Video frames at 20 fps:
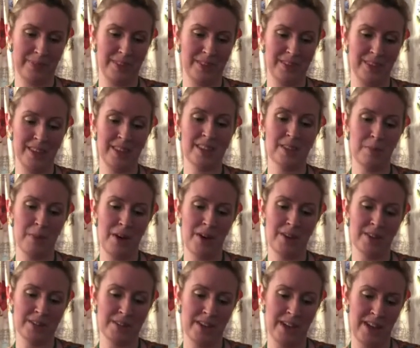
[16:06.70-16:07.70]
In the
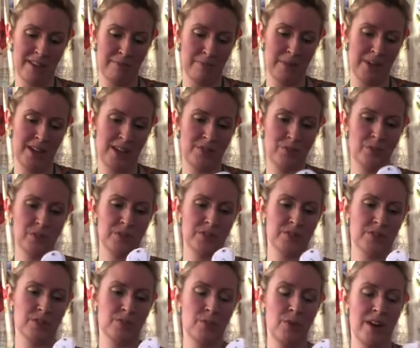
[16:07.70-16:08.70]
past I have made
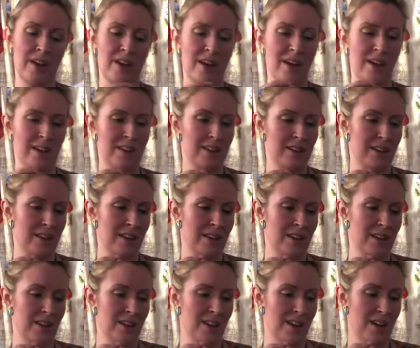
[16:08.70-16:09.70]
ones where
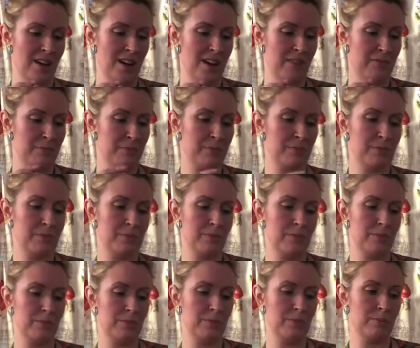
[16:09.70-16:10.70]
I've
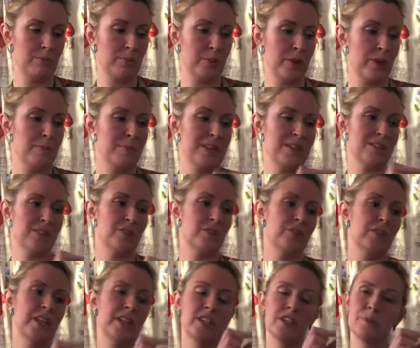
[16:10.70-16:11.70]
put a message
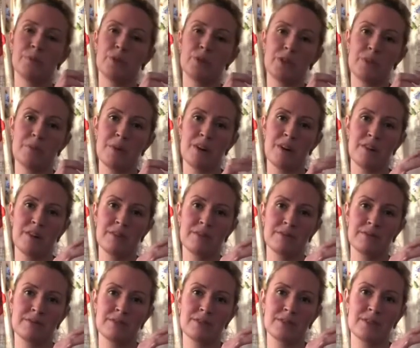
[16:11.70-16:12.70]
on each body part.
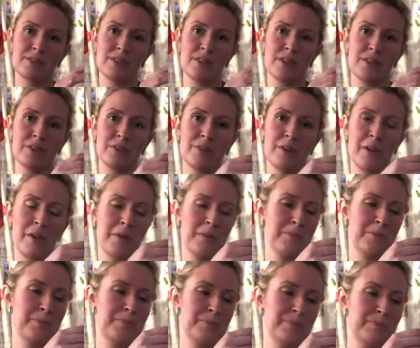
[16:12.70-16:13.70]
So
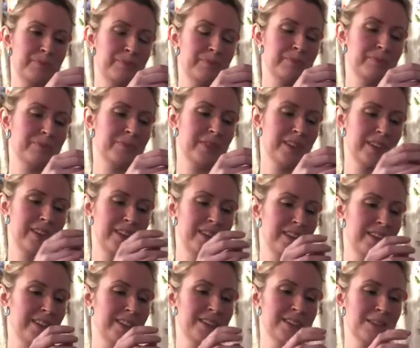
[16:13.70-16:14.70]

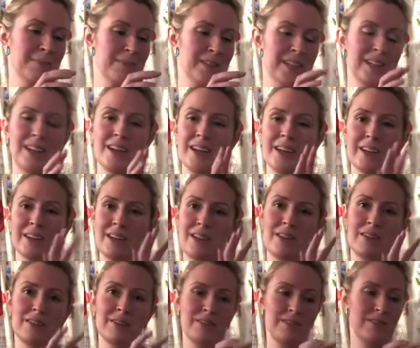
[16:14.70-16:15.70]
something like
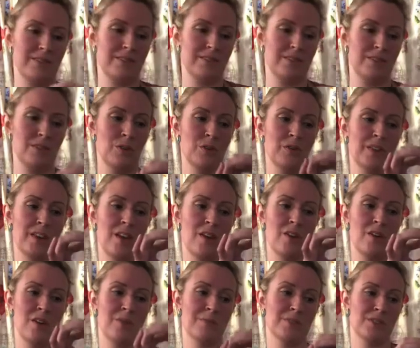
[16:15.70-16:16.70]
on the
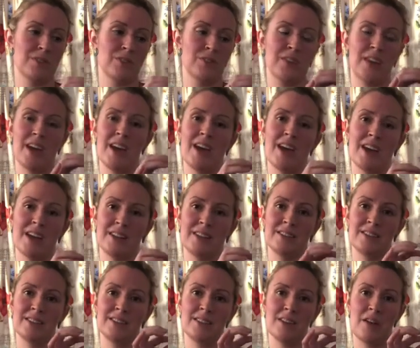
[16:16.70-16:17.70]
arms and on the
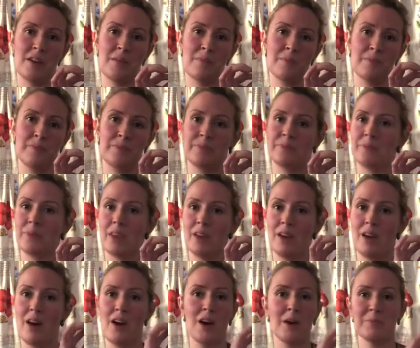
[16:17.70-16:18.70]
hands,
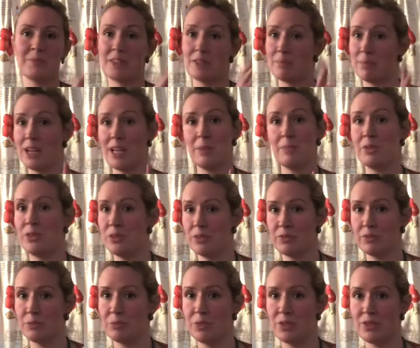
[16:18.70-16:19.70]
arms that play
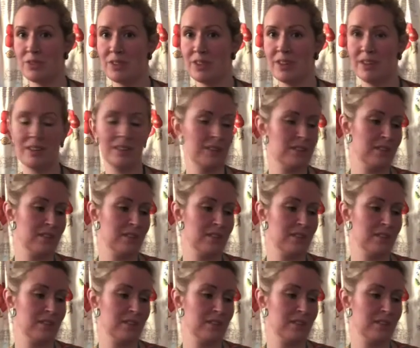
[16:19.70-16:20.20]
beautiful music.